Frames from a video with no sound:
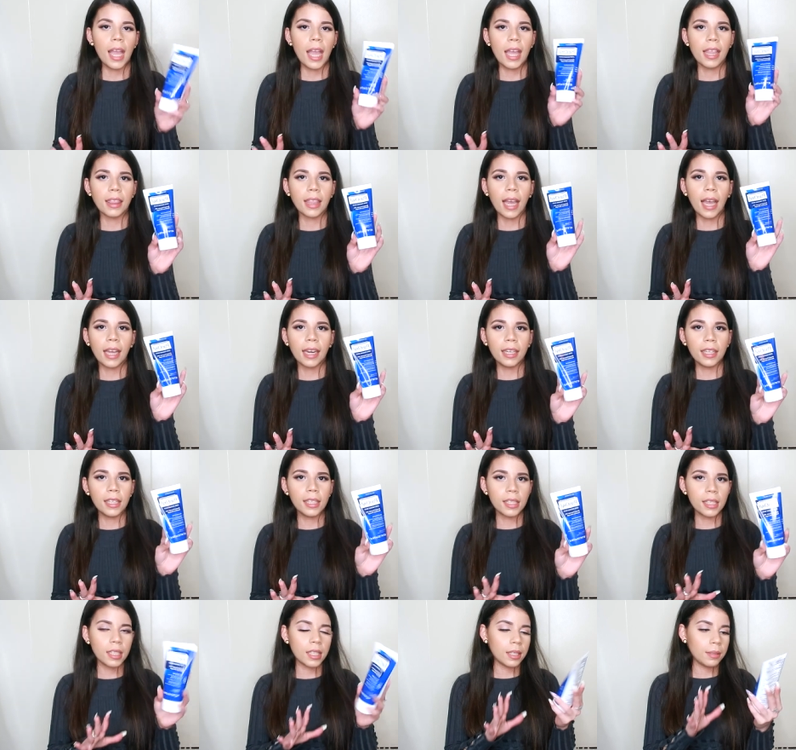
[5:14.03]
And that
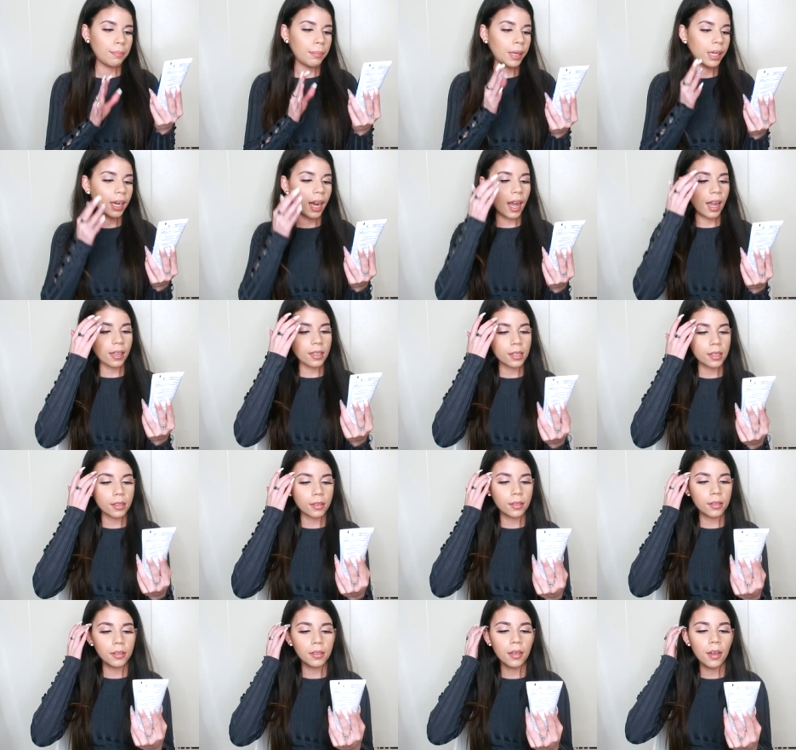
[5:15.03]
is
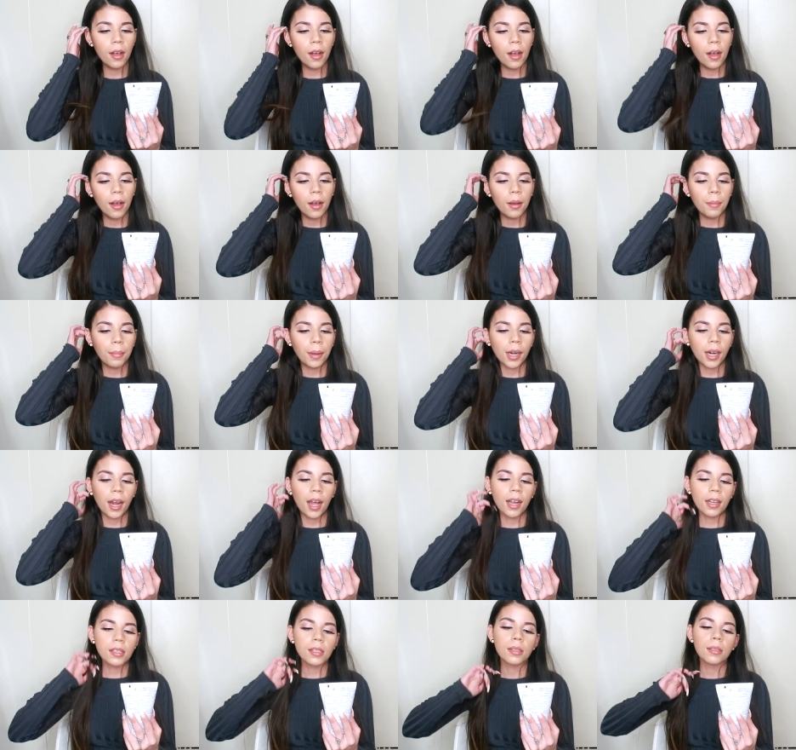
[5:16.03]
Panoxyl.
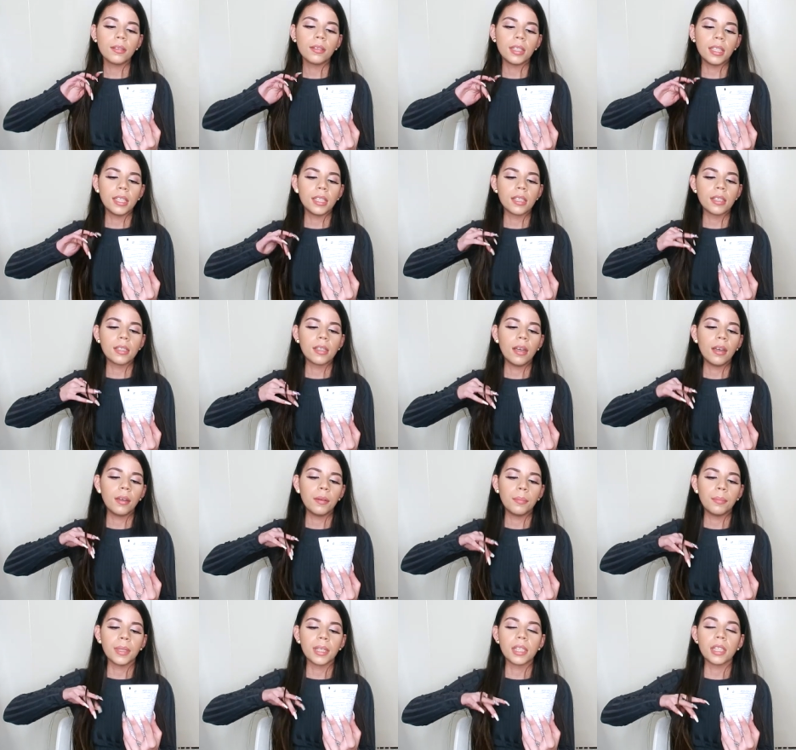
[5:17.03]
Panoxyl is
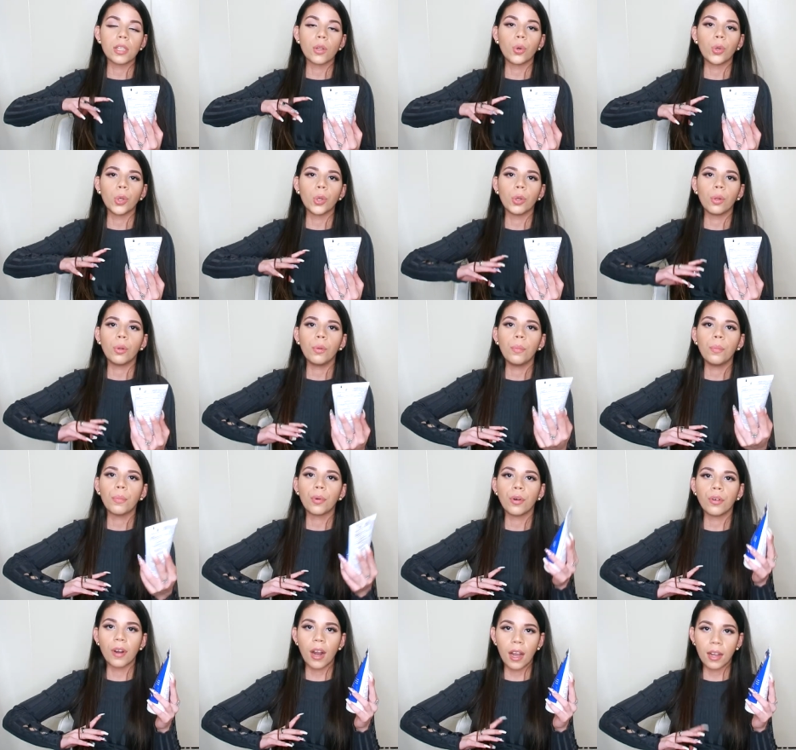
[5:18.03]
benzoyl
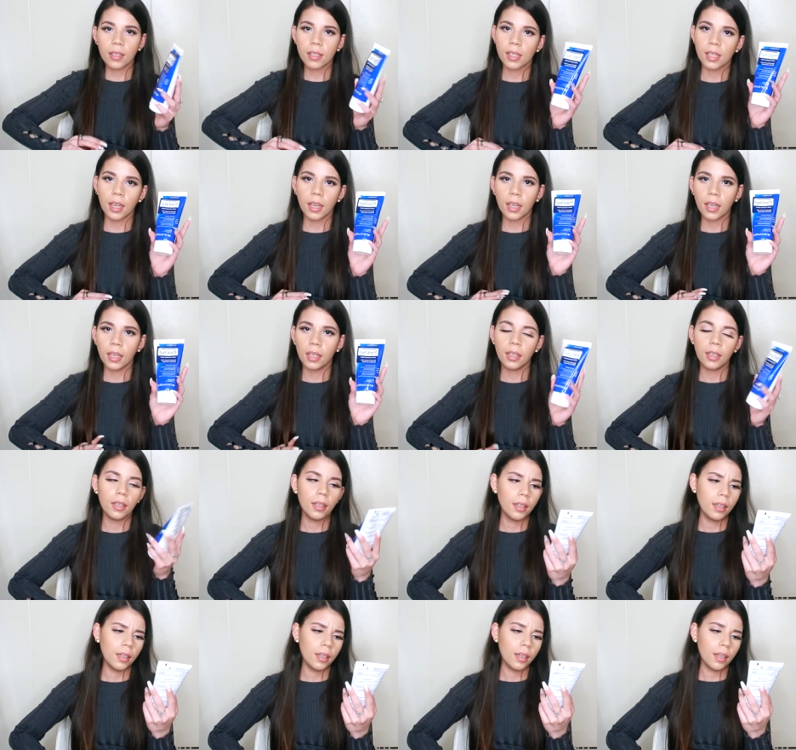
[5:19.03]
peroxide.
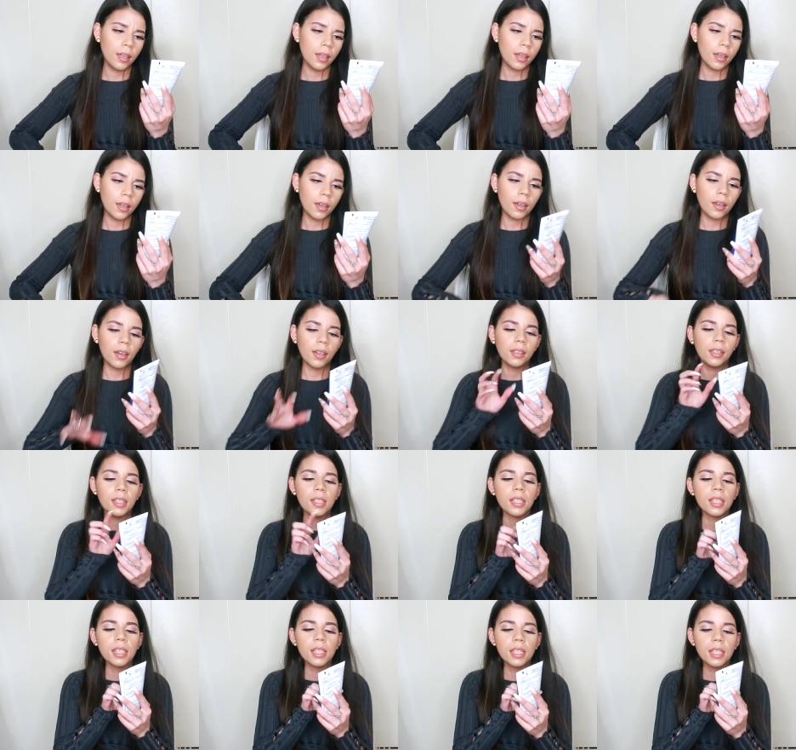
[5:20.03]
Uh,
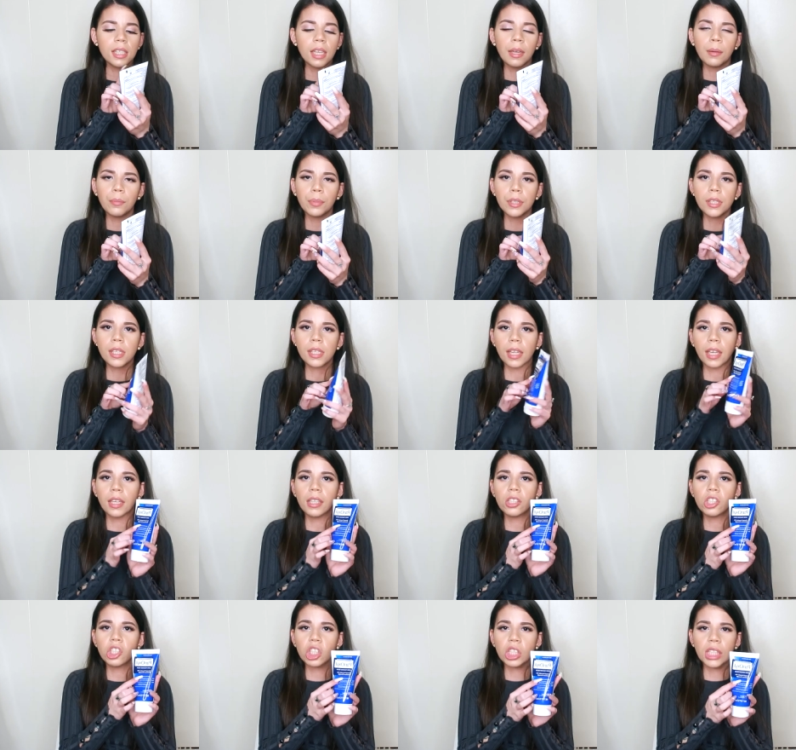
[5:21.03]
this is
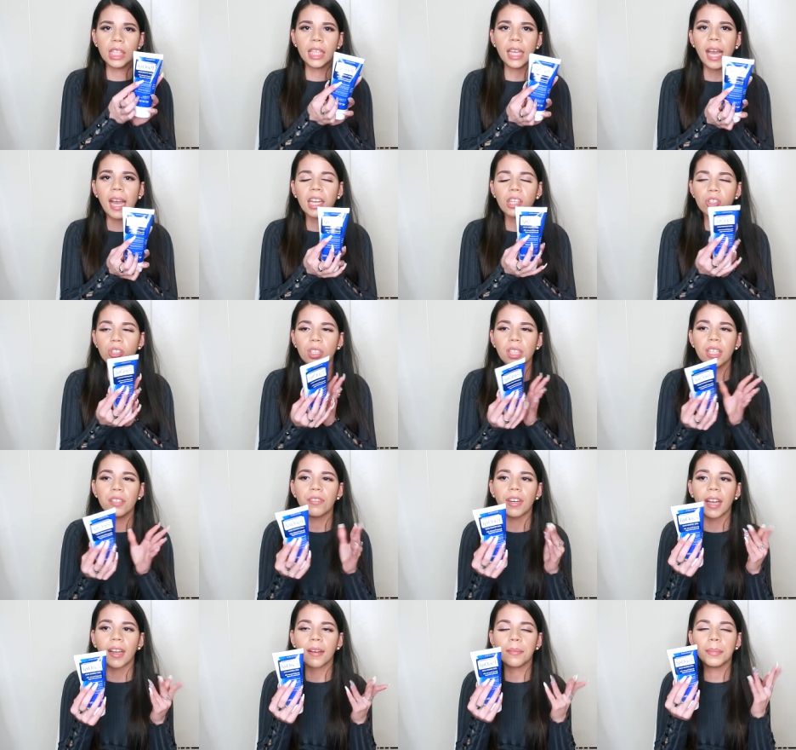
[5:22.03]
10%. She actually
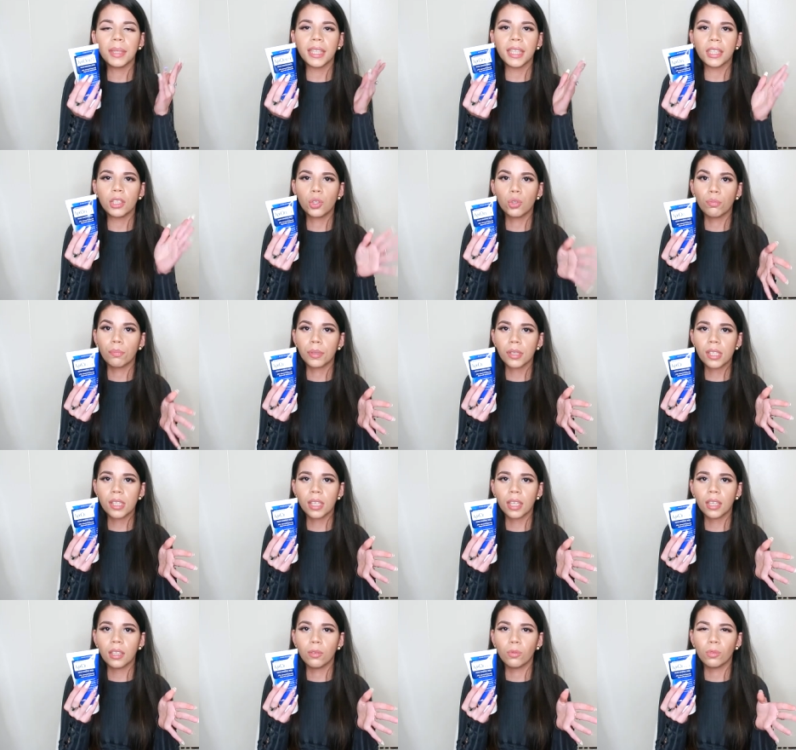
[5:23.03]
recommended
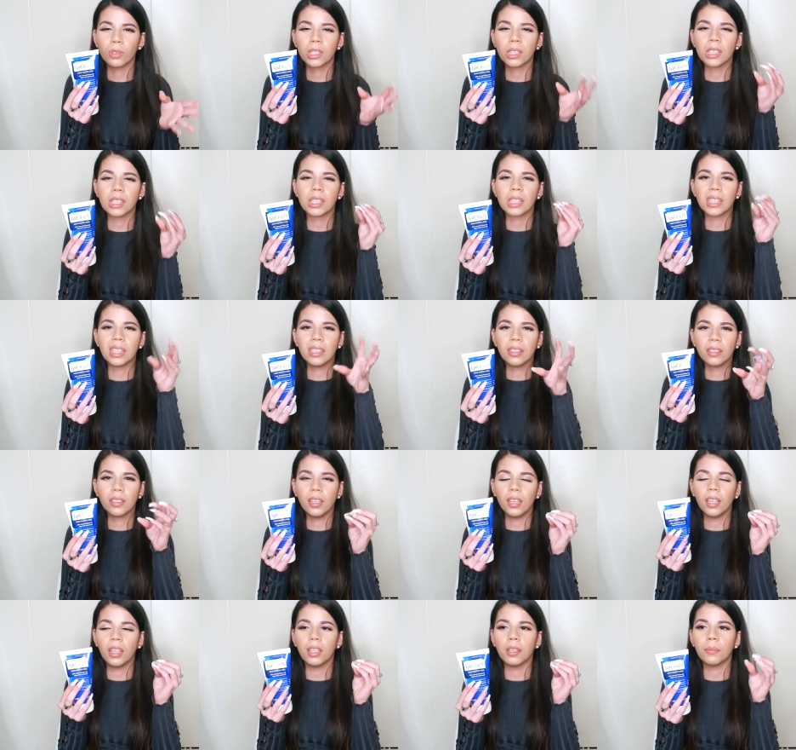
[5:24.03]
2%, which is
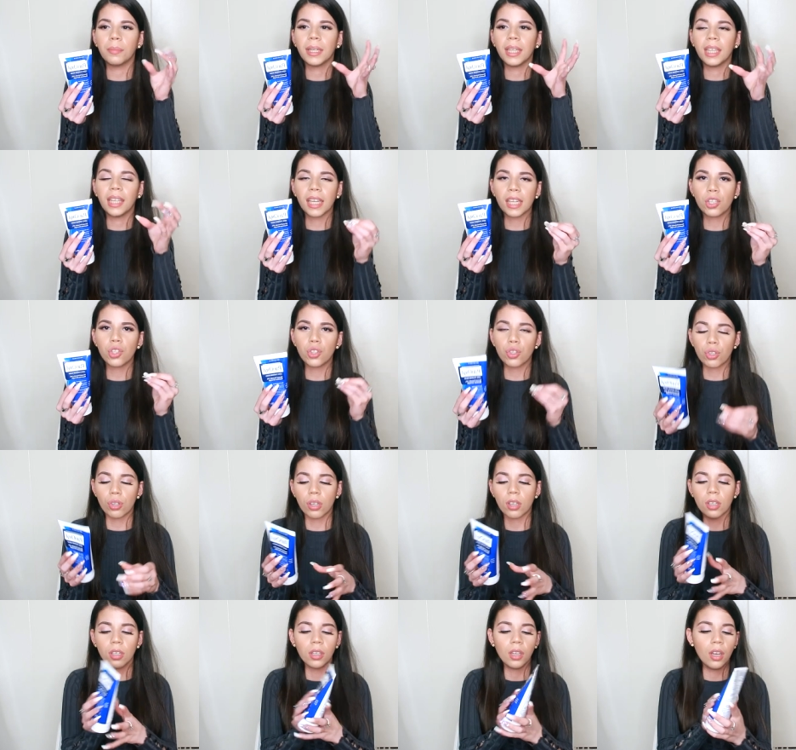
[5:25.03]
a little bit less
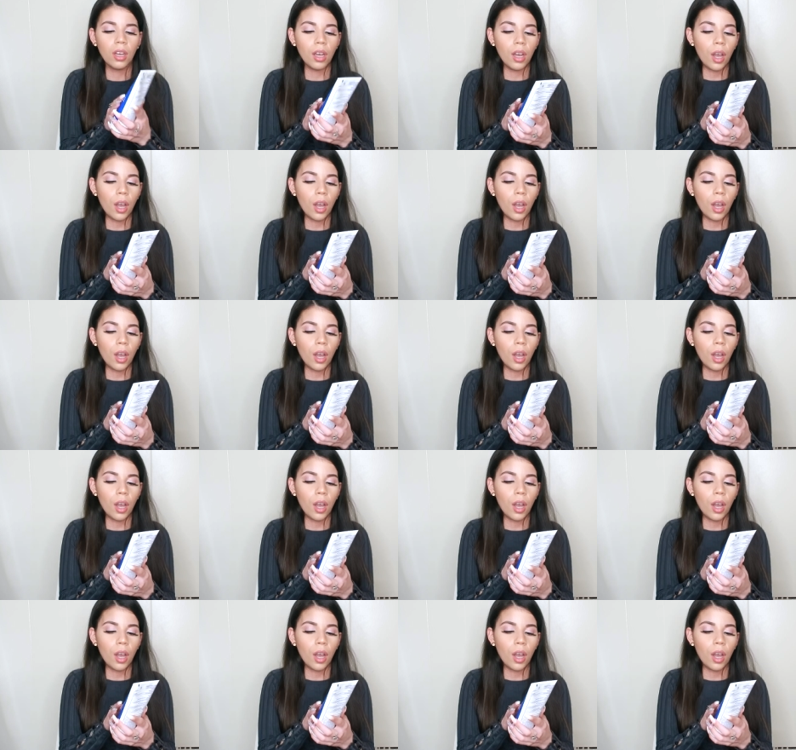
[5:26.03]
strong.